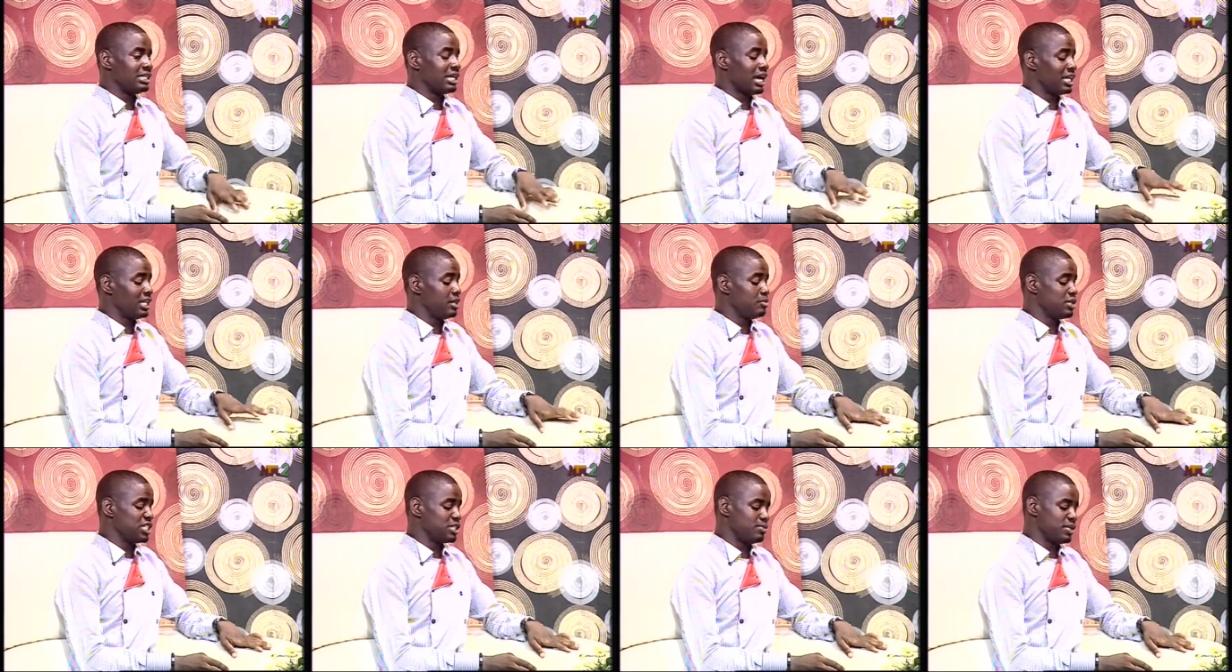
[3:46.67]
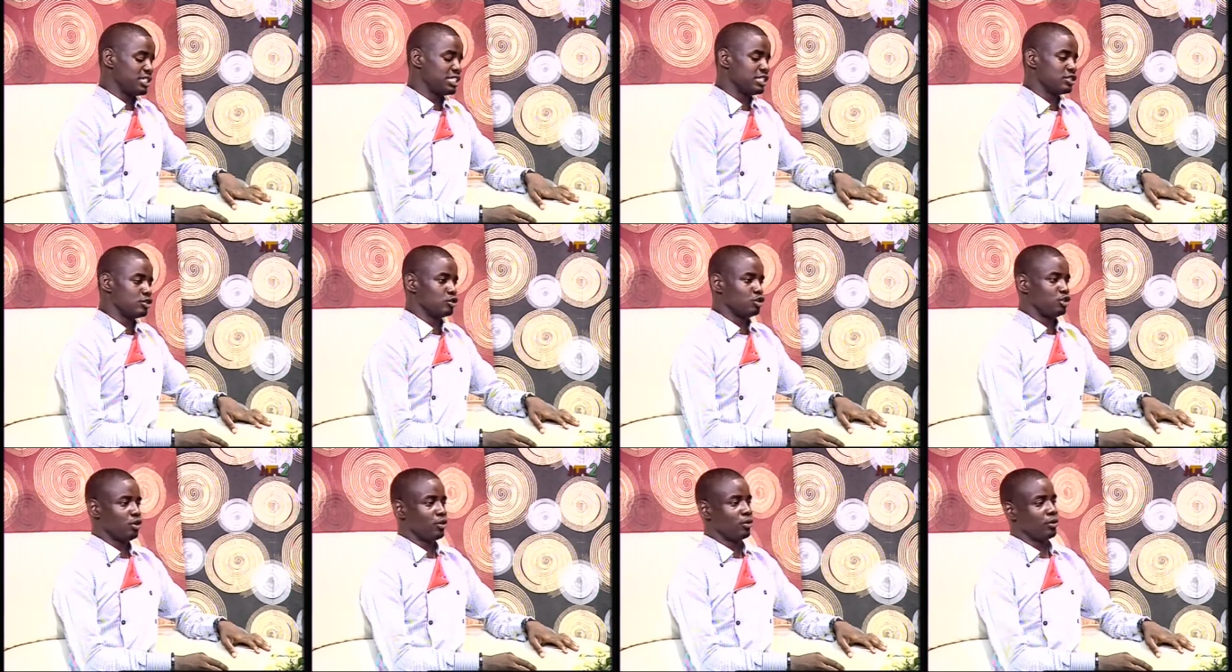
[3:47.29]
Her name is
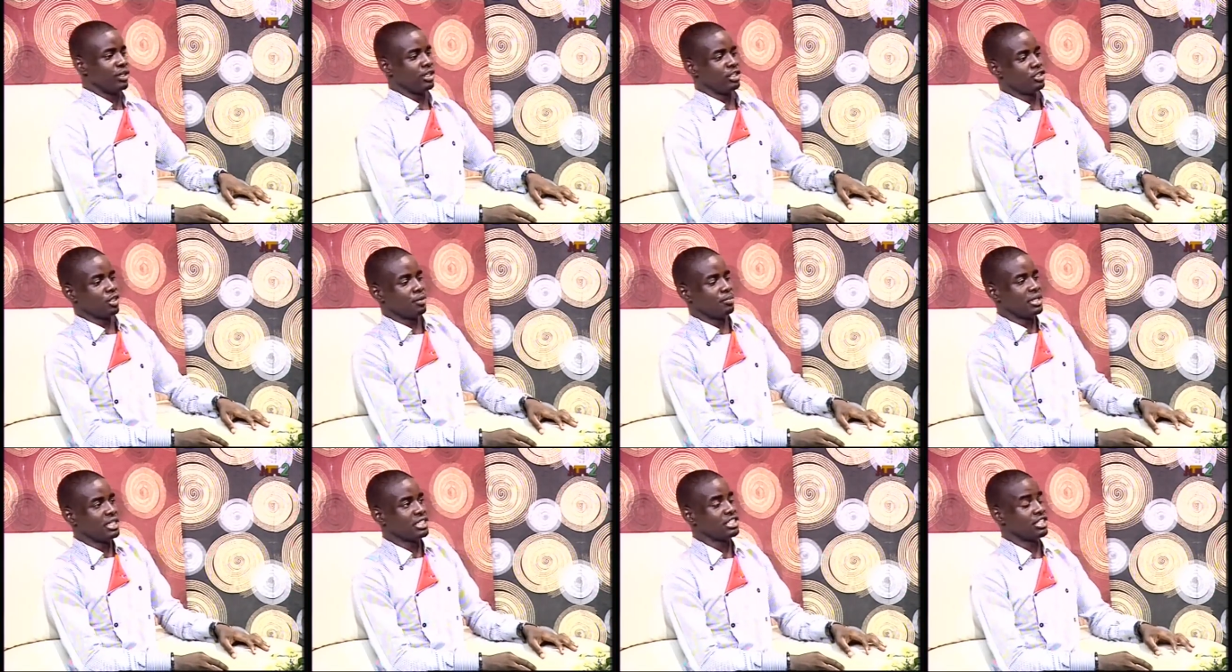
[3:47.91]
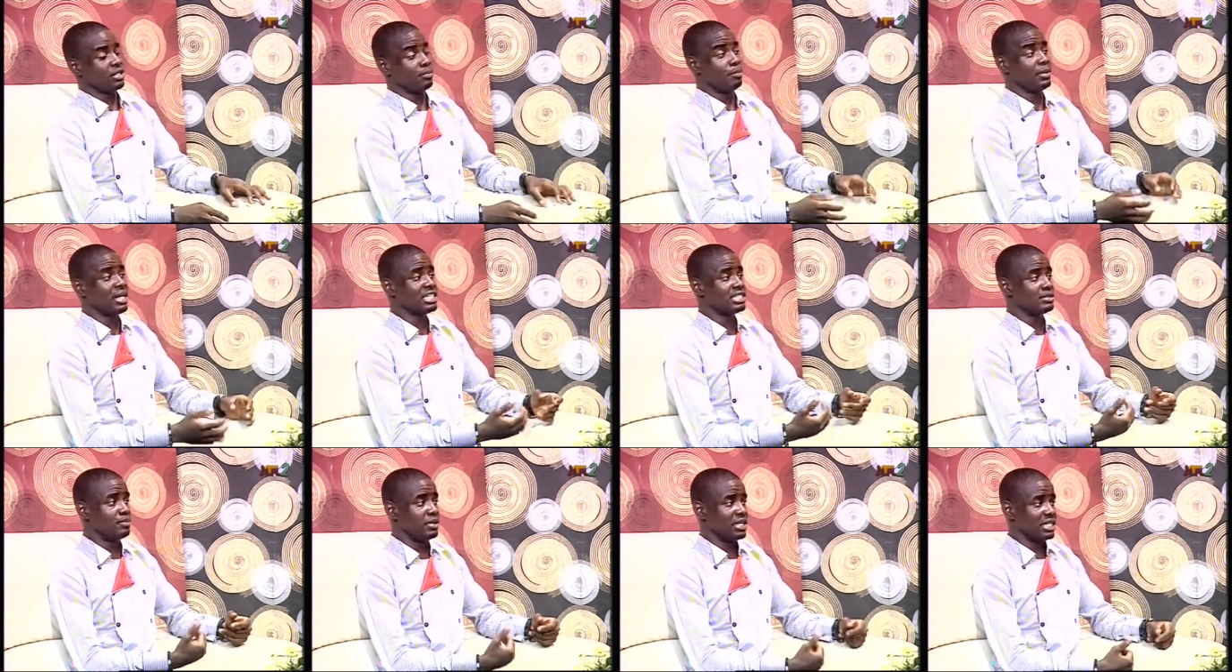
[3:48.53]
Mrs. Oyejobi. She
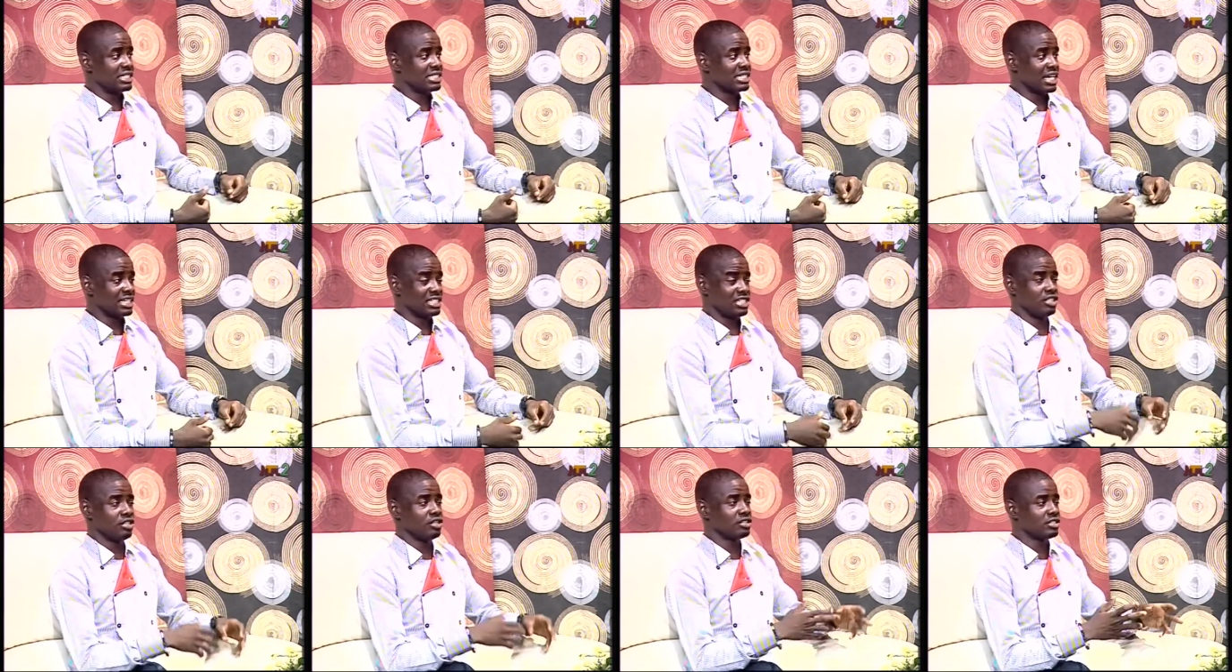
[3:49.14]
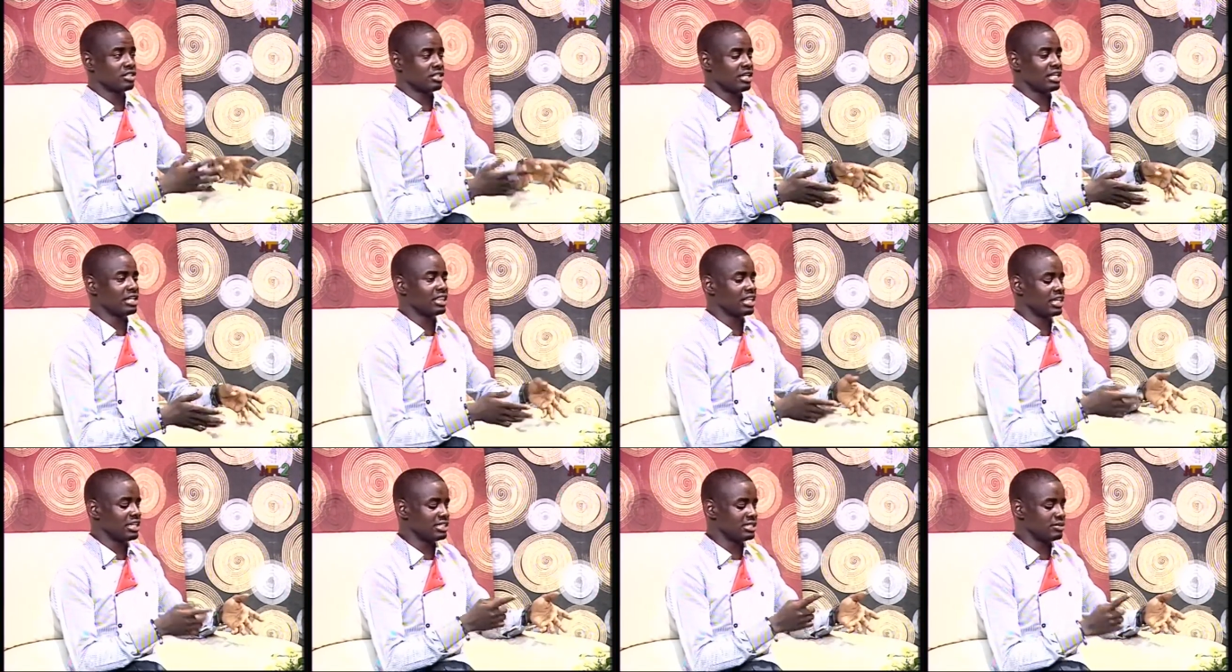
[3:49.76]
makes beads and she does other
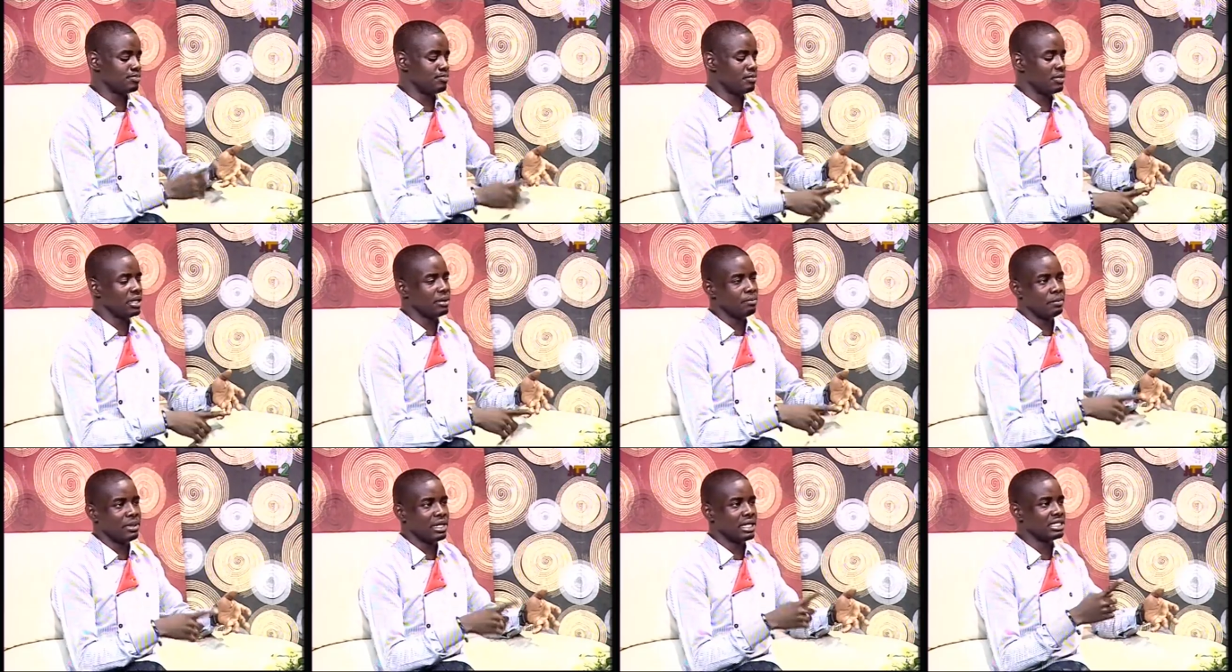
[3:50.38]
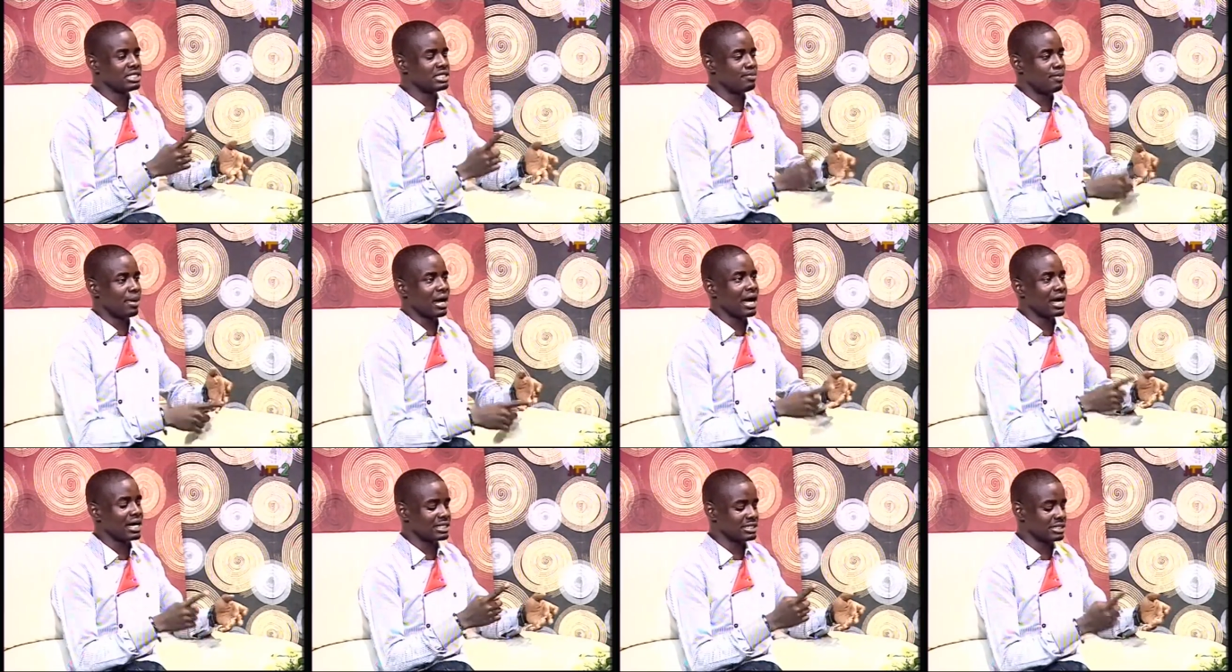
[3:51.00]
things, beads,
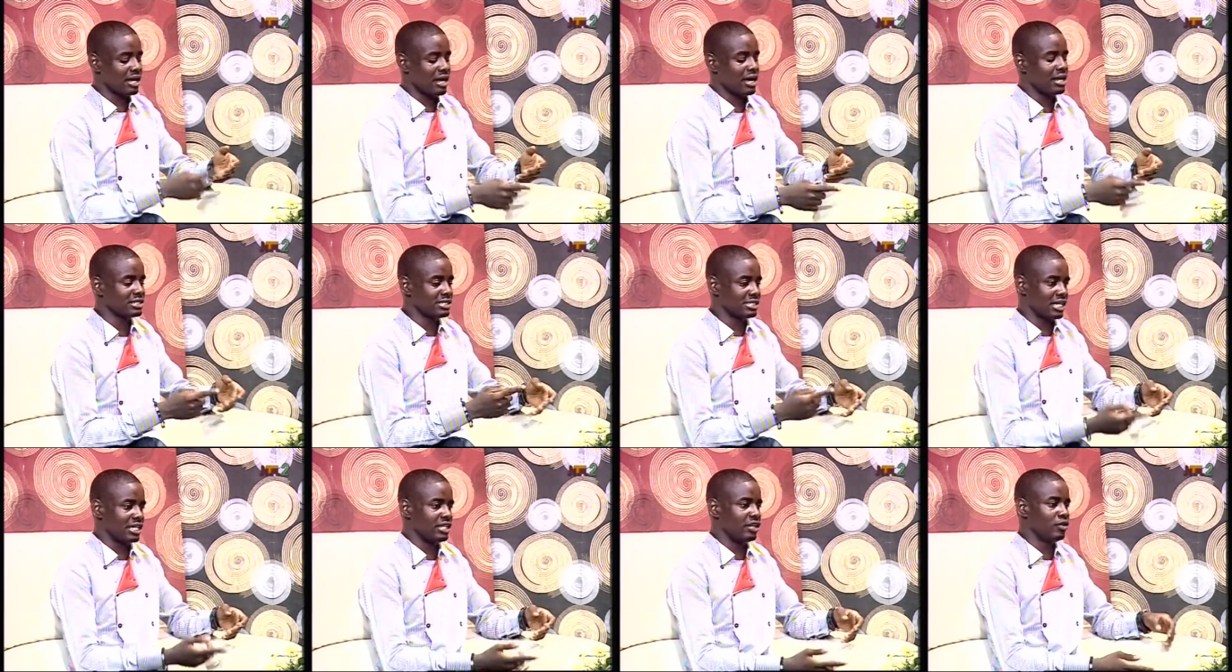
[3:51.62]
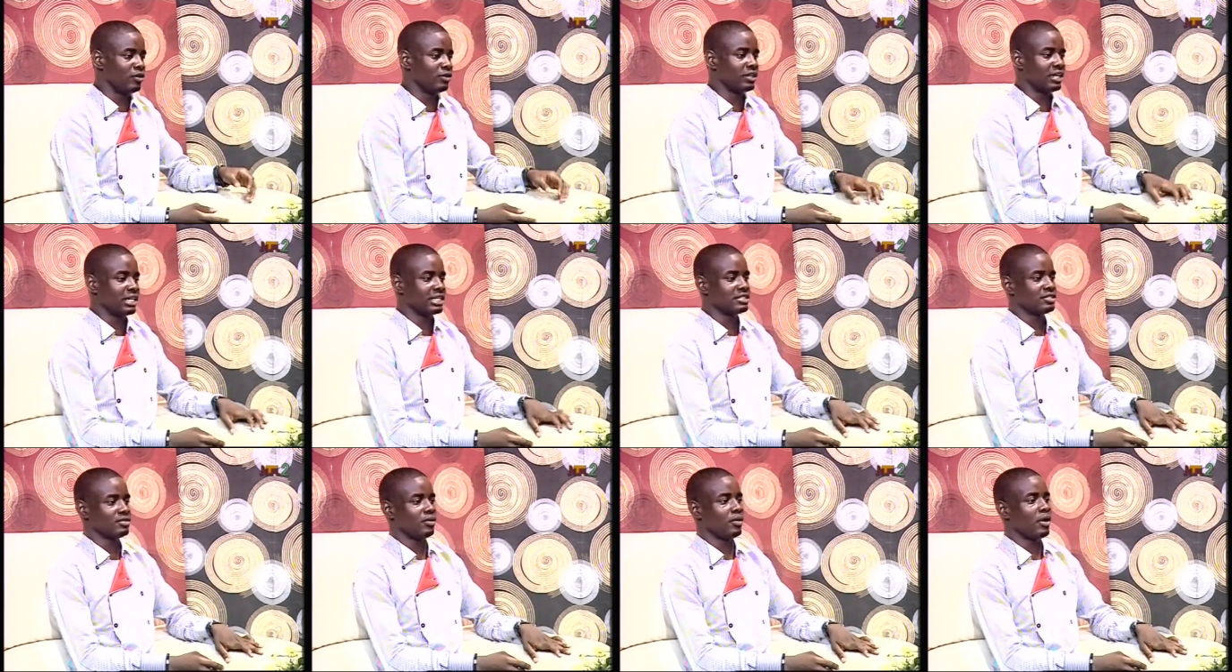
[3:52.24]
bags, arts, and and all
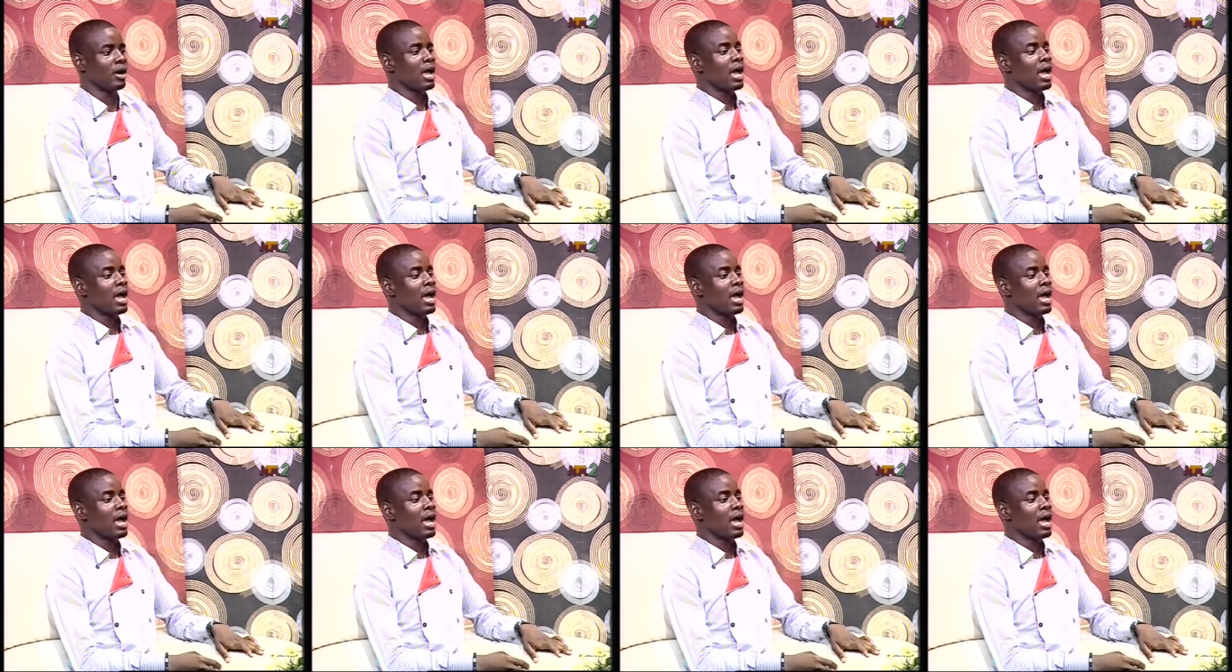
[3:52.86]
that. So